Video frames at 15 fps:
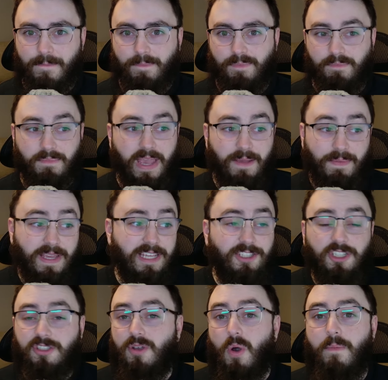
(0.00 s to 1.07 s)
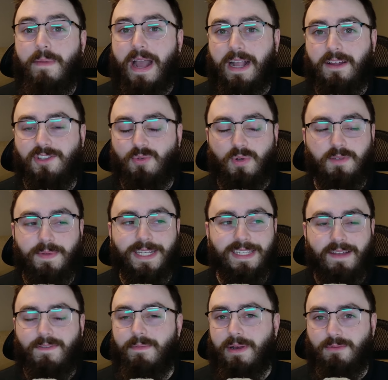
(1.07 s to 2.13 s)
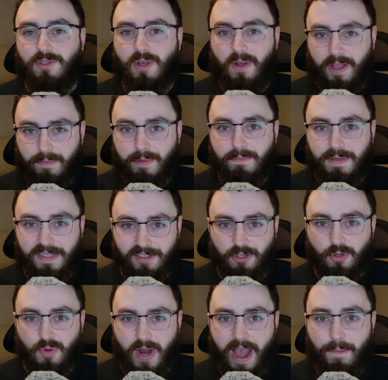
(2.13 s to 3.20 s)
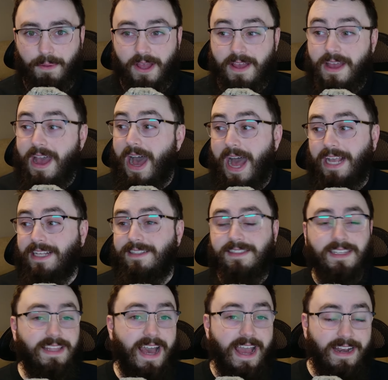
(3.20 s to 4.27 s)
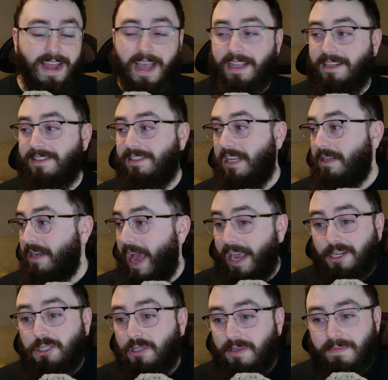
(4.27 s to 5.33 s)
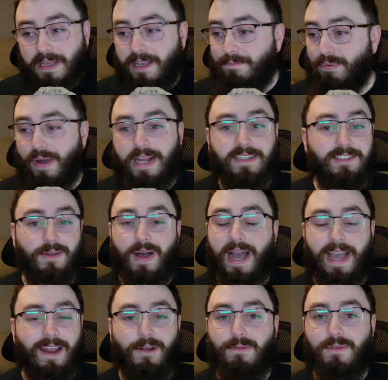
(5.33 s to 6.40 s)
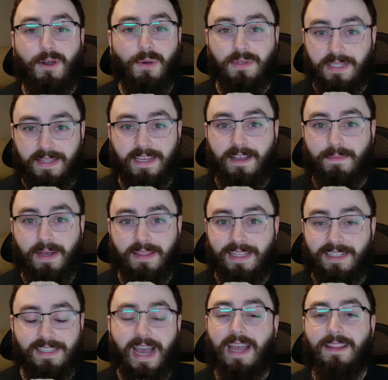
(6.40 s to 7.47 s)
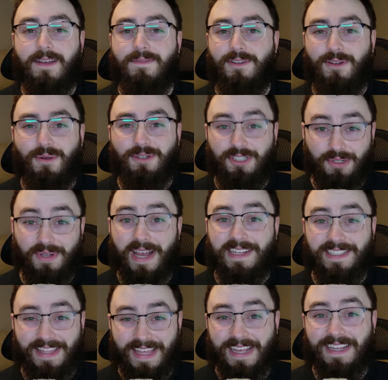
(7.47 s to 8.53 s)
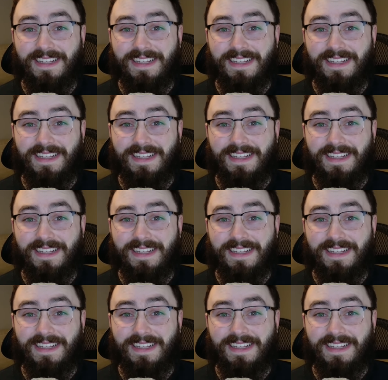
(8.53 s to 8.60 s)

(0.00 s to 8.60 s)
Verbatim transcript: Maybe he's just going back on his words because everybody was calling him a piece of crap. I can see that. I can see it actually being a prank, so I don't know what to think about this. I'd love to know what you guys think